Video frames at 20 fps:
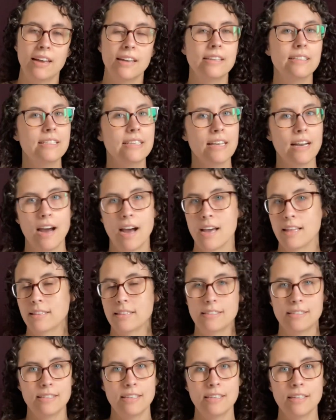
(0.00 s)
And did I
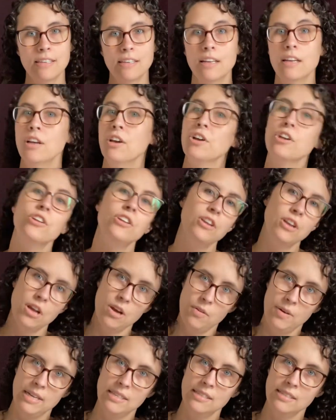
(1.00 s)
listen?
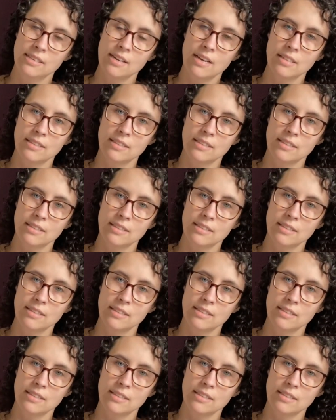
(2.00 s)
No, I did not